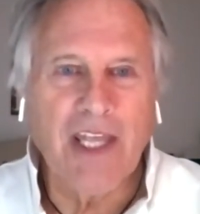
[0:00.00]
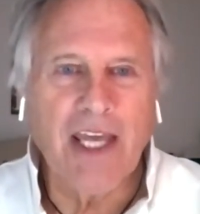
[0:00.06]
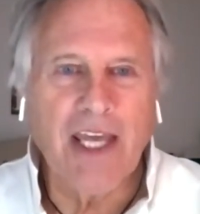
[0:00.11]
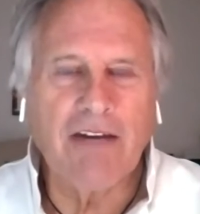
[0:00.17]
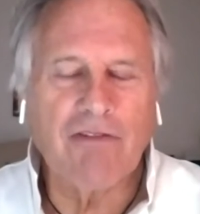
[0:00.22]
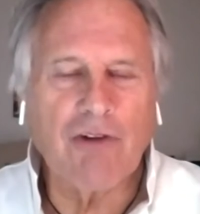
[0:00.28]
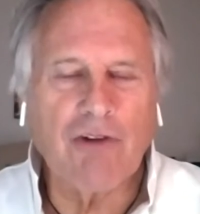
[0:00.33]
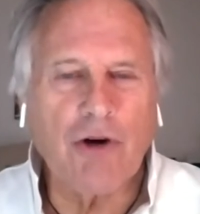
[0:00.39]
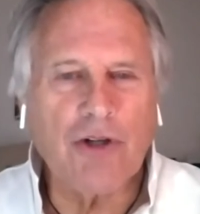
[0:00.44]

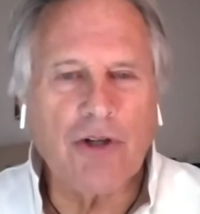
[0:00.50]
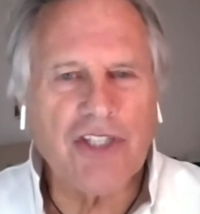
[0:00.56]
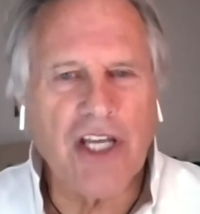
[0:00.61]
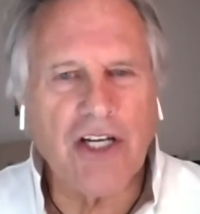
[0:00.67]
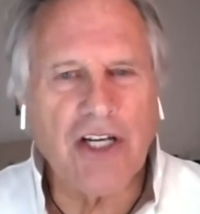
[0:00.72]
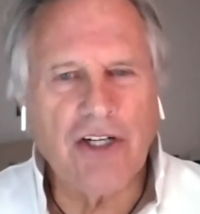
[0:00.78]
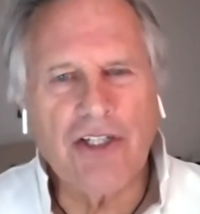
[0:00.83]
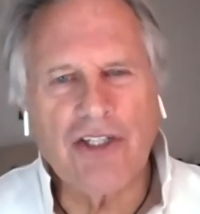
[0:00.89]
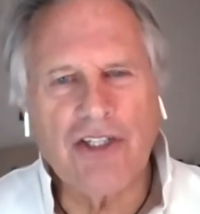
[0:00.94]
And of course, I
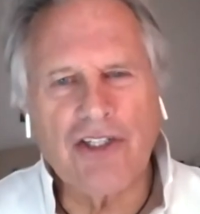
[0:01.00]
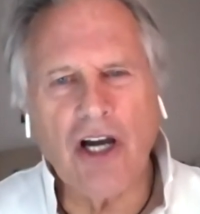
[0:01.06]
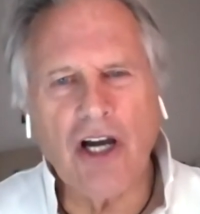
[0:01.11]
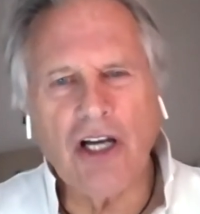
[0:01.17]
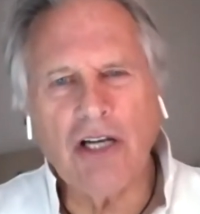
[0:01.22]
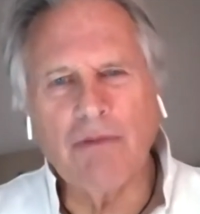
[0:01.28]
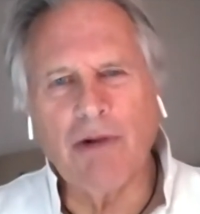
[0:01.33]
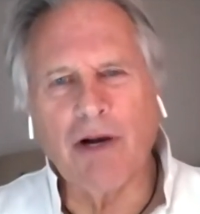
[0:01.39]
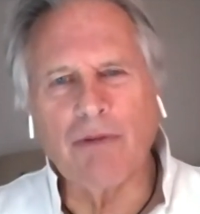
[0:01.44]
couldn't
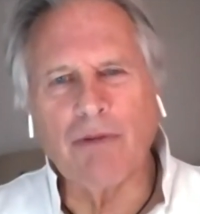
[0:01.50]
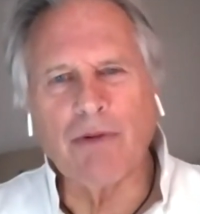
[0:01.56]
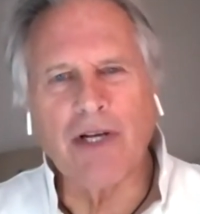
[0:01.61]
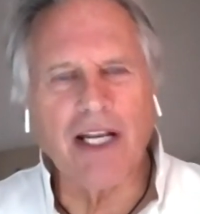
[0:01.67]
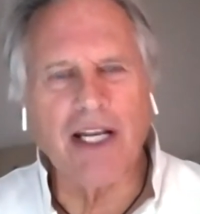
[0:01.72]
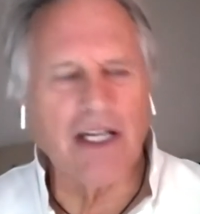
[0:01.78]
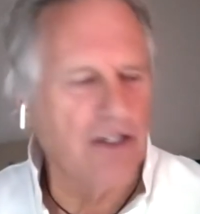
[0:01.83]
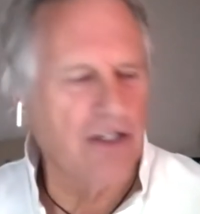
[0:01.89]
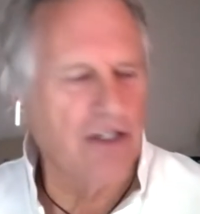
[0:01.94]
talk about what I
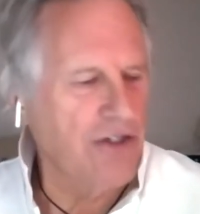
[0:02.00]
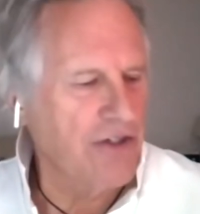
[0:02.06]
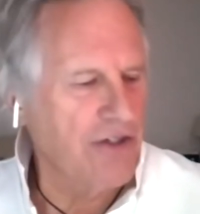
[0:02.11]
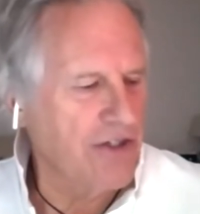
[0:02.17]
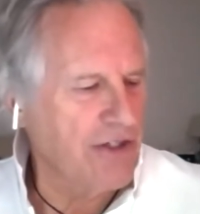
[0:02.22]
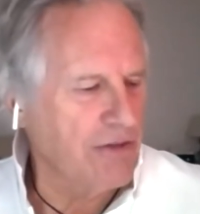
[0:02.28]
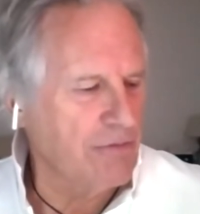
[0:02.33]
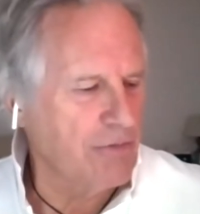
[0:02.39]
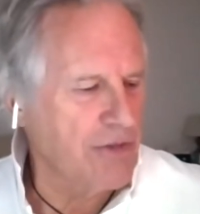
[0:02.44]
had
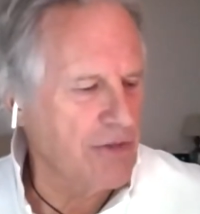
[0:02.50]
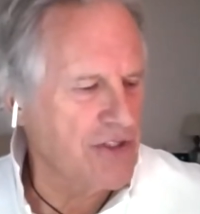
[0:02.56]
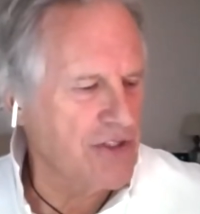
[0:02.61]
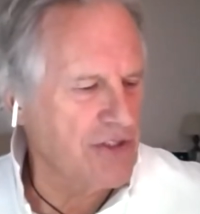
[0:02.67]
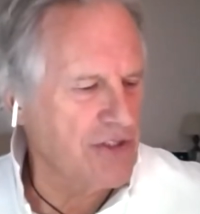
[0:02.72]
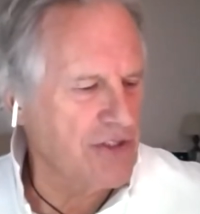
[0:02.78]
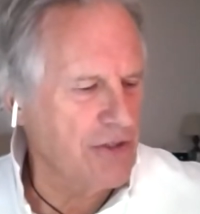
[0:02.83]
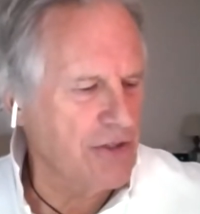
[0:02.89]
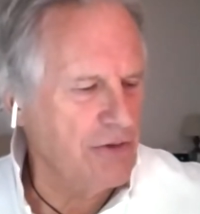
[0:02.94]
learned. It was
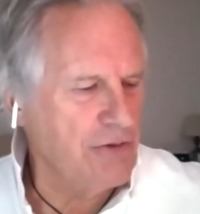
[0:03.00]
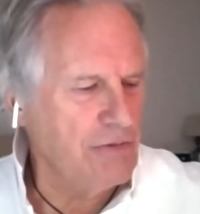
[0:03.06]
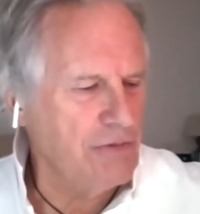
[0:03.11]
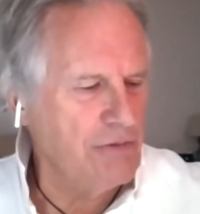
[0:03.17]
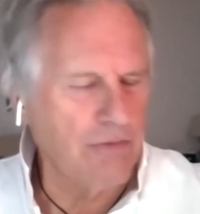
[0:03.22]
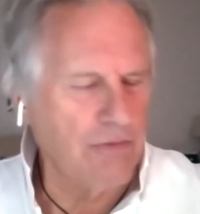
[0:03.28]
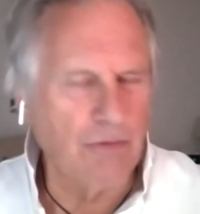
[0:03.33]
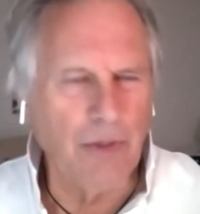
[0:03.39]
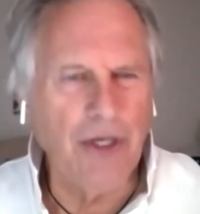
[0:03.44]

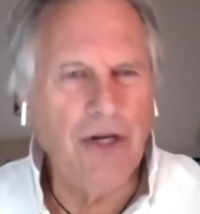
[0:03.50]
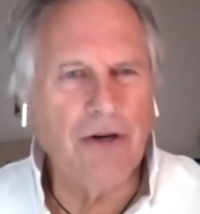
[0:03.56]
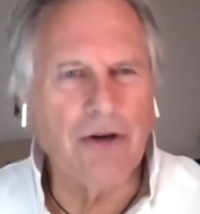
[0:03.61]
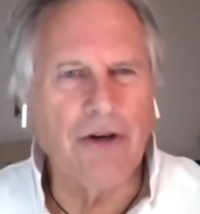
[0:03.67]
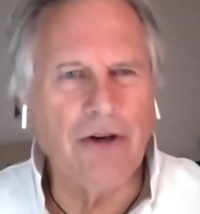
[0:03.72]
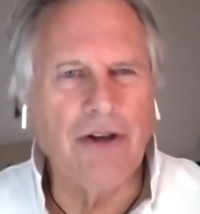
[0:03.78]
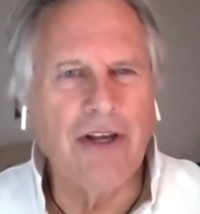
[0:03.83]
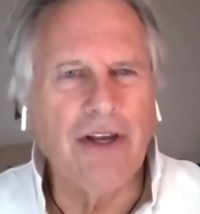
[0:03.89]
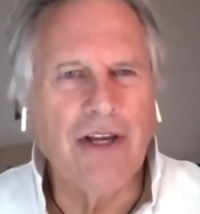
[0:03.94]
too
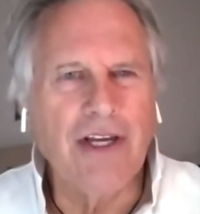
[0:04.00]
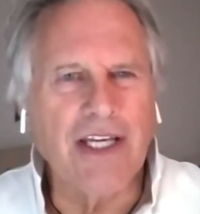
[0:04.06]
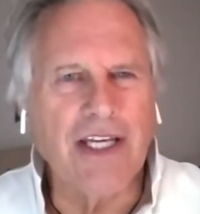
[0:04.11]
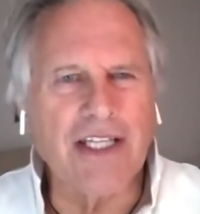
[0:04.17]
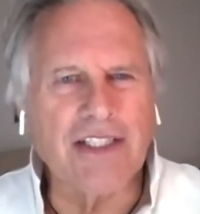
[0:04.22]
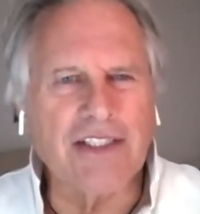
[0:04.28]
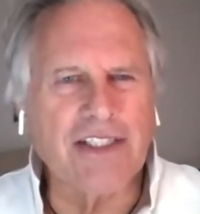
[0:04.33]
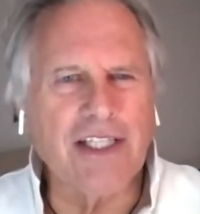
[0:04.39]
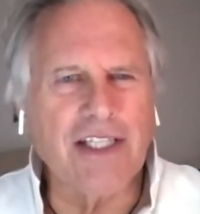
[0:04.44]
weird,
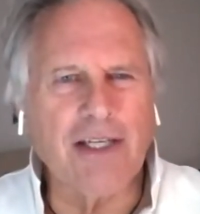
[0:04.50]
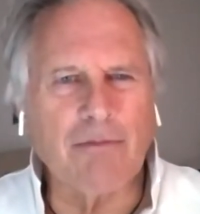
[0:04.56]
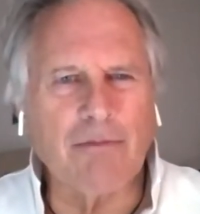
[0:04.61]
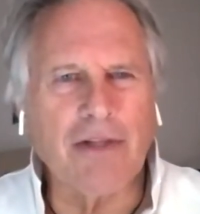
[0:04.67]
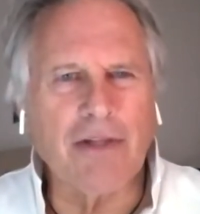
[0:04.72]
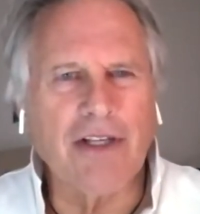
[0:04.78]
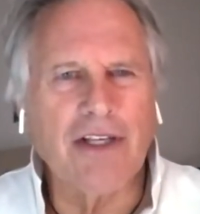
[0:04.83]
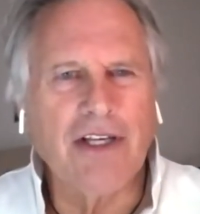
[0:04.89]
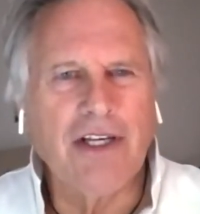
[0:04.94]
it
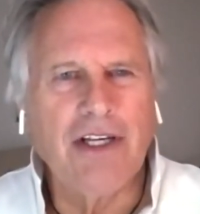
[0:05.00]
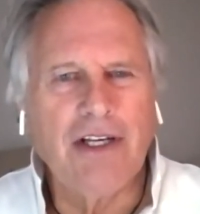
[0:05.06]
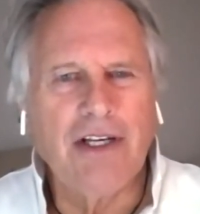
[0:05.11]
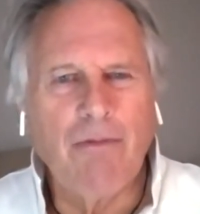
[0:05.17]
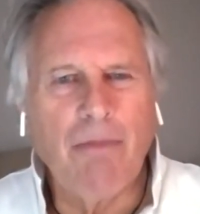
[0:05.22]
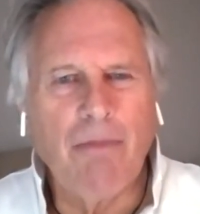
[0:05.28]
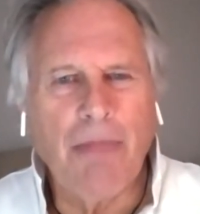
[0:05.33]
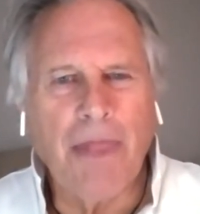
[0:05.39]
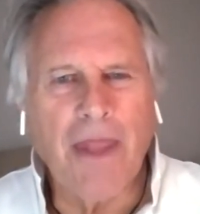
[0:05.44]
seemed.
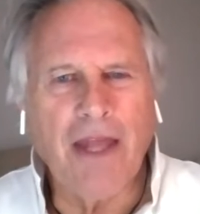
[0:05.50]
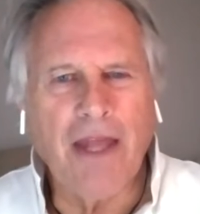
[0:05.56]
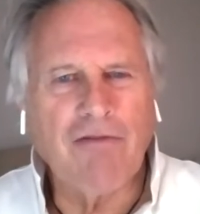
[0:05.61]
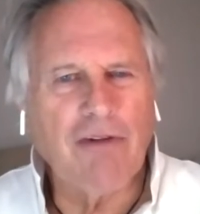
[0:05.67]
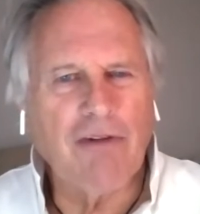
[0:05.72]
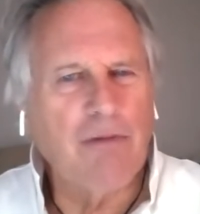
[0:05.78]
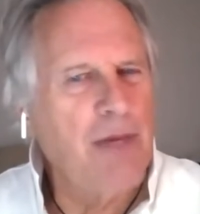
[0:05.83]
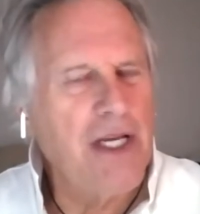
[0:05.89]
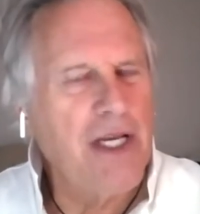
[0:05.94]
And
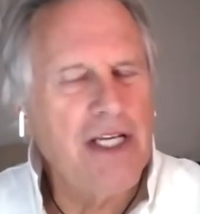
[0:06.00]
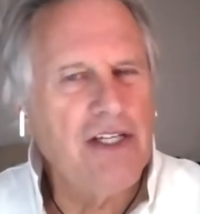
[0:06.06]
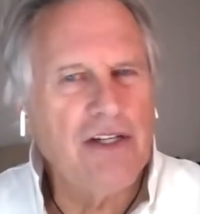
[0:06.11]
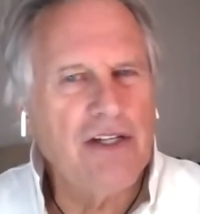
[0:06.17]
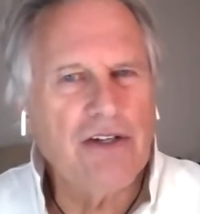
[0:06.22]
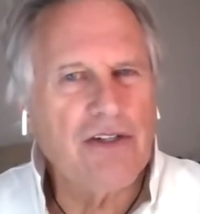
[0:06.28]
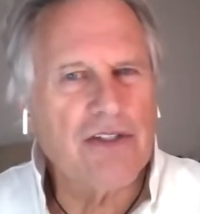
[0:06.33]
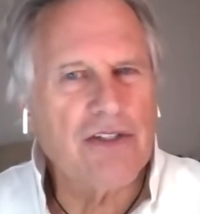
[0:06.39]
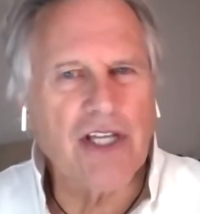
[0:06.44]
for many
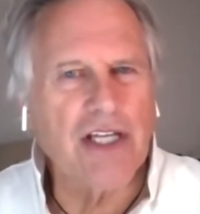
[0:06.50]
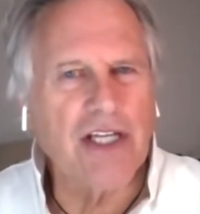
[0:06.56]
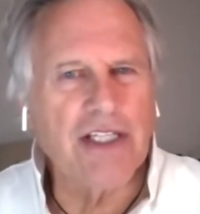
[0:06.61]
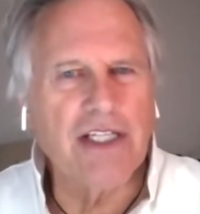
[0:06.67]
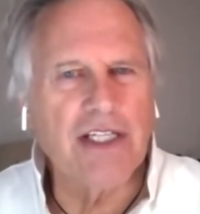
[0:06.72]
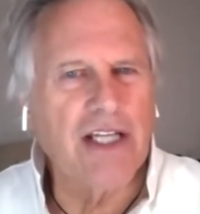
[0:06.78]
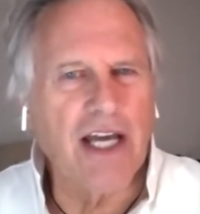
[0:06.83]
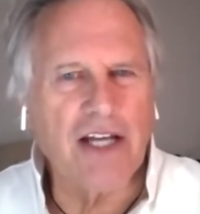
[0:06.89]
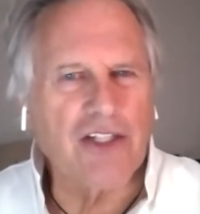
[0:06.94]
years, I
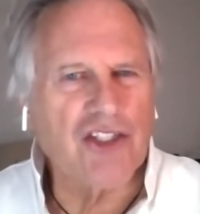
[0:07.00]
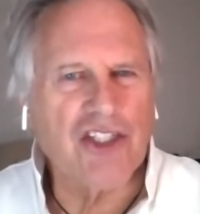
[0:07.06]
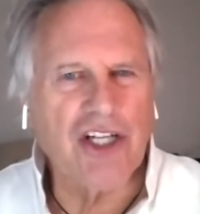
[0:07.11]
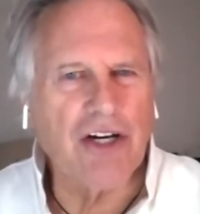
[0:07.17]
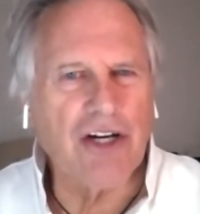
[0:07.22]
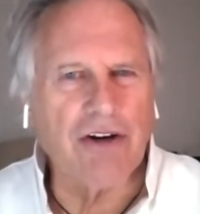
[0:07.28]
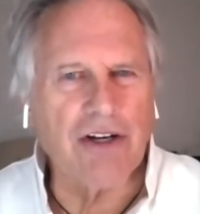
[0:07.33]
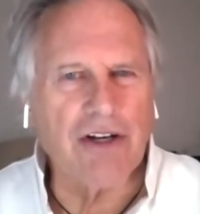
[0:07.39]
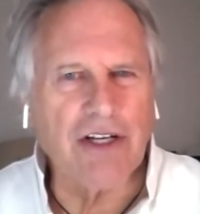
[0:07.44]
did not
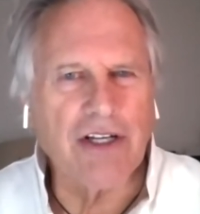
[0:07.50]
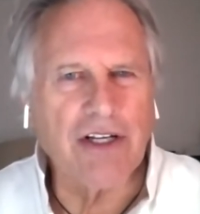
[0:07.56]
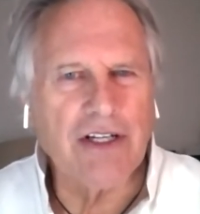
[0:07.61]
share it.